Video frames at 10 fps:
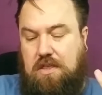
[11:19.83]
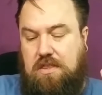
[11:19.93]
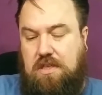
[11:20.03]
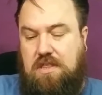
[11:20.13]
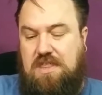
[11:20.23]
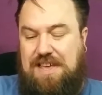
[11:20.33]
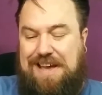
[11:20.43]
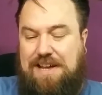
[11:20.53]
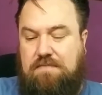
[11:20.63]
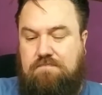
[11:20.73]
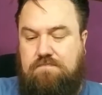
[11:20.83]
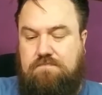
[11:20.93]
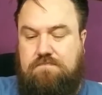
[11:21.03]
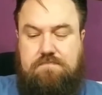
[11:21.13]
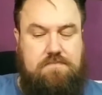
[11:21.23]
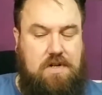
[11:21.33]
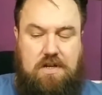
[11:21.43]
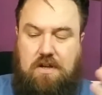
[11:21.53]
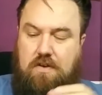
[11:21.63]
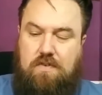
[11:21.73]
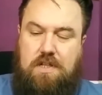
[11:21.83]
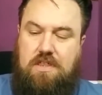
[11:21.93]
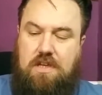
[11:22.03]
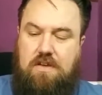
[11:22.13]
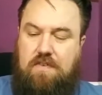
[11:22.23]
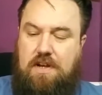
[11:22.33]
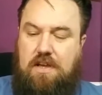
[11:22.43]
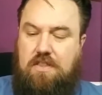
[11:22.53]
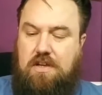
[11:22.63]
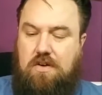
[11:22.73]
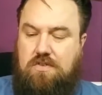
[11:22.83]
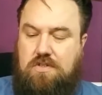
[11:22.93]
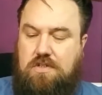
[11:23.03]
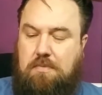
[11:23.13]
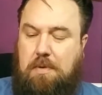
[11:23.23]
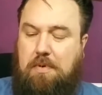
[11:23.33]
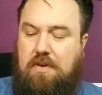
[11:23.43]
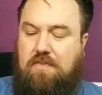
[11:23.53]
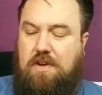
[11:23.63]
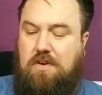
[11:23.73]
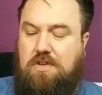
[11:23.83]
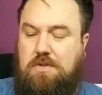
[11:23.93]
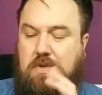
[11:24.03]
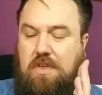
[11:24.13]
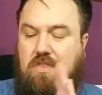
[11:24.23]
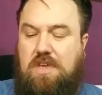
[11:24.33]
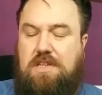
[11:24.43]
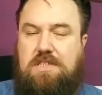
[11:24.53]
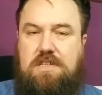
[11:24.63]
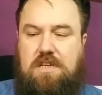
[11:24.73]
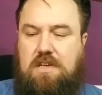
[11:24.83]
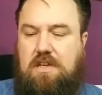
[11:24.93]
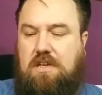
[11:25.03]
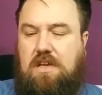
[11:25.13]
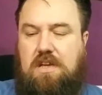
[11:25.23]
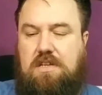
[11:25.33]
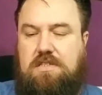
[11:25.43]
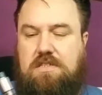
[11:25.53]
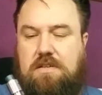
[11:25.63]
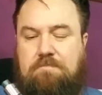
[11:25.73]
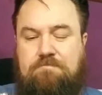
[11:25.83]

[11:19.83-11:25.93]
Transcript: than that, I can't really think of any other cons, to be perfectly honest with you. This is,